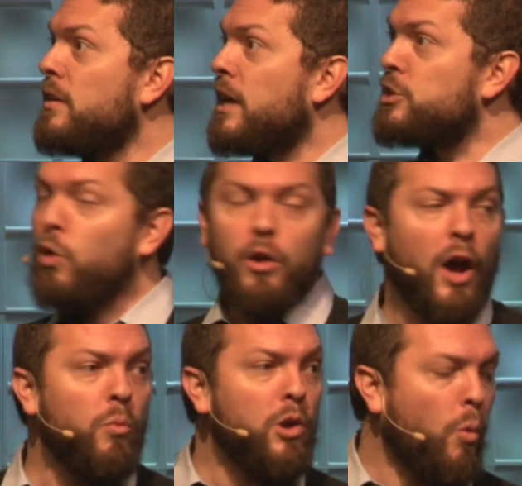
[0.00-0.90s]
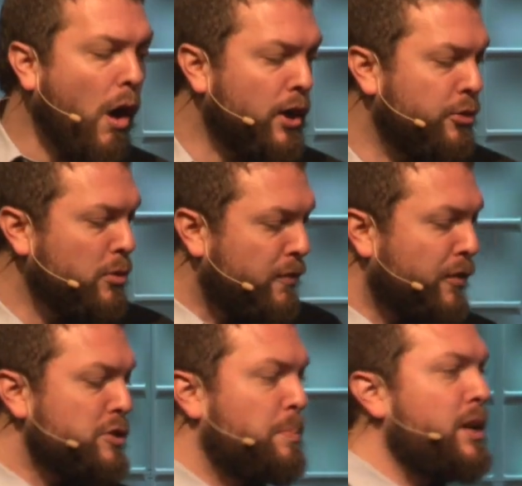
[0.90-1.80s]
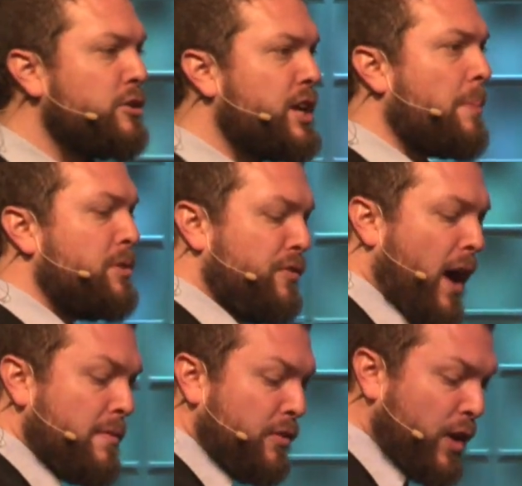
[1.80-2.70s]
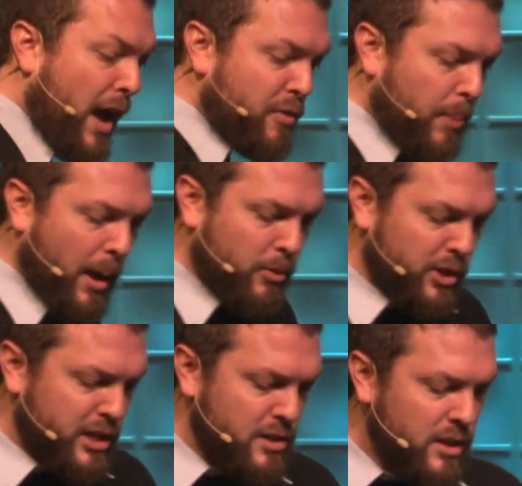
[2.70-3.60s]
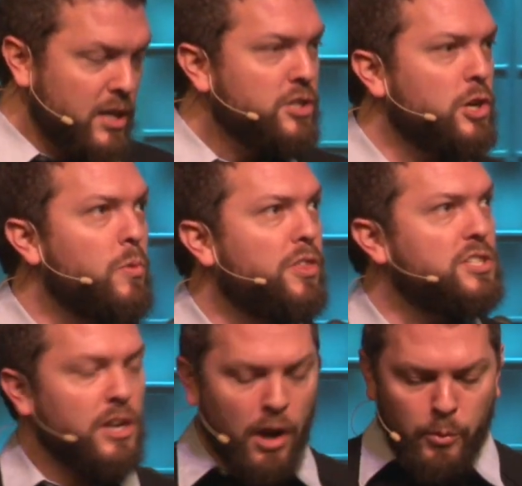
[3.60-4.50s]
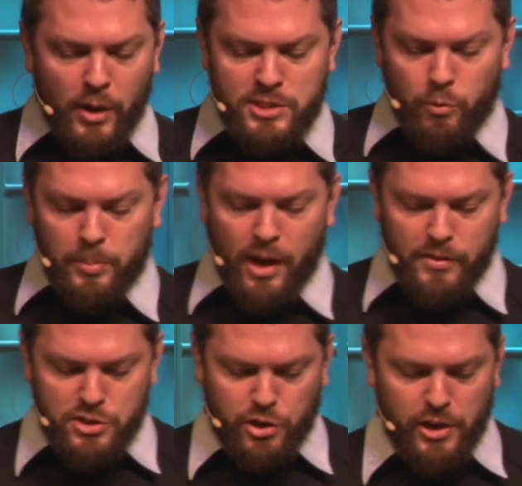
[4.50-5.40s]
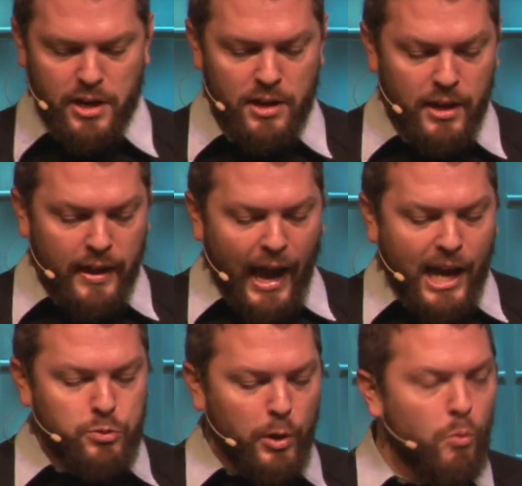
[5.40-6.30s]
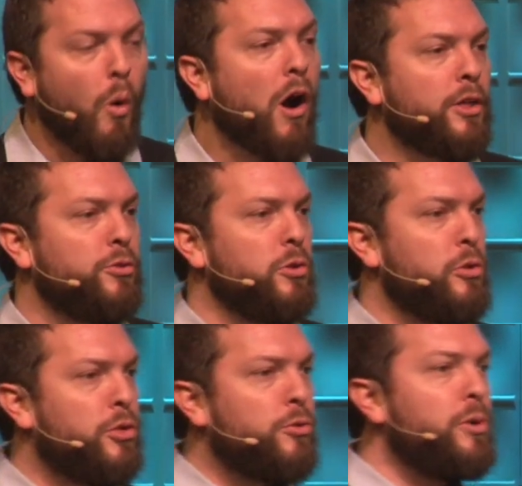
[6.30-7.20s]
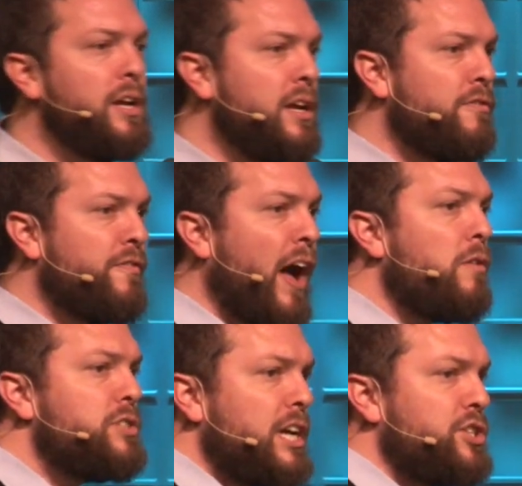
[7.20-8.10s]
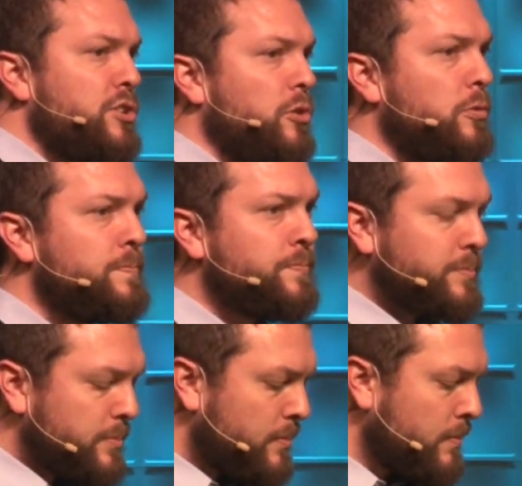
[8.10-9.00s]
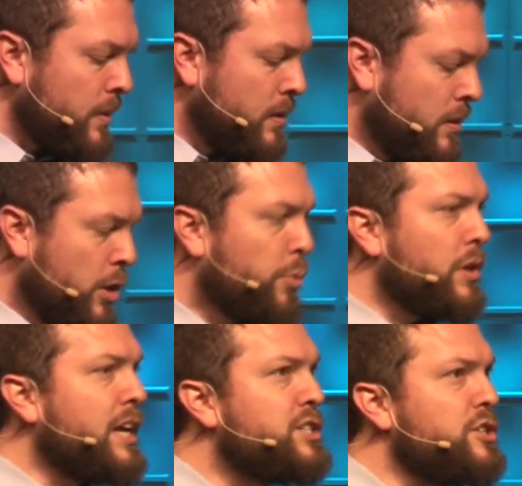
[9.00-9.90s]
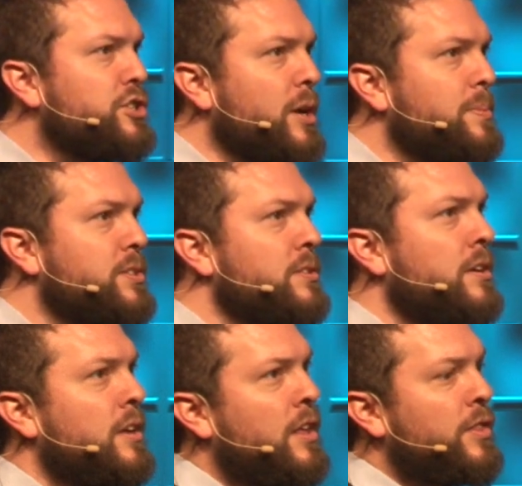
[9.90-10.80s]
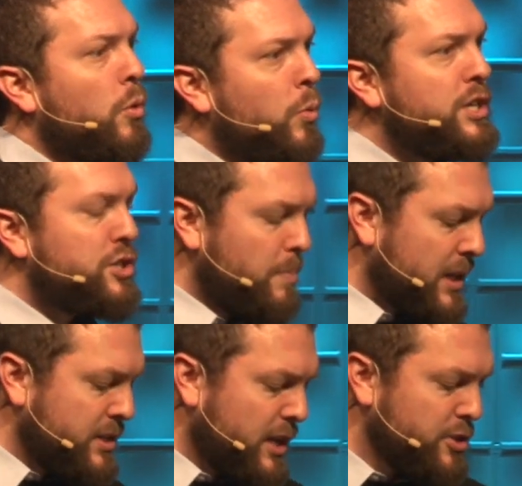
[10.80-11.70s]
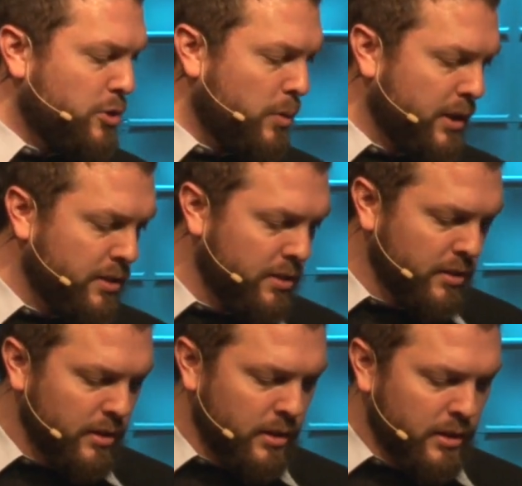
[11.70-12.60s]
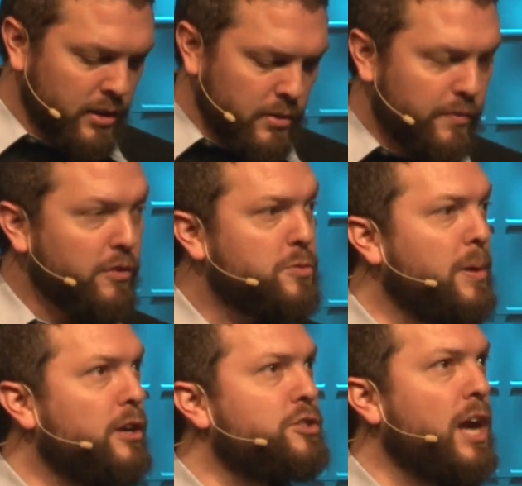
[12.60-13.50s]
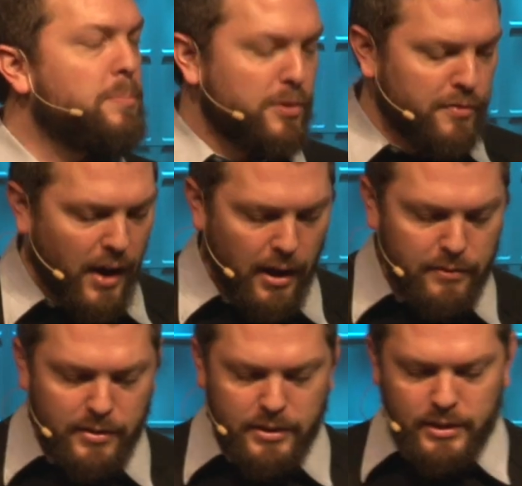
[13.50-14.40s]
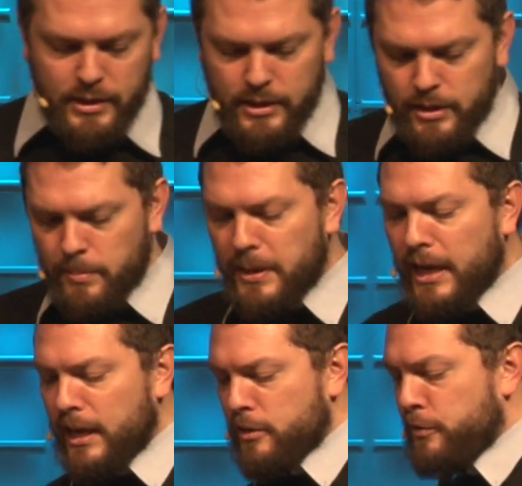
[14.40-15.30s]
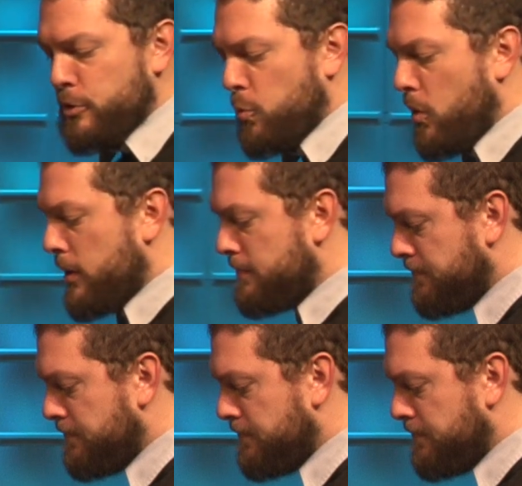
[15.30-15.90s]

And so I want to walk through 1 Peter chapter 5. If you have a Bible, you can turn with us there. Otherwise, it will be on the screen. As we walk through 3 foundational relationships that we should be intentional with. 1 Peter chapter 5, beginning in verse 1.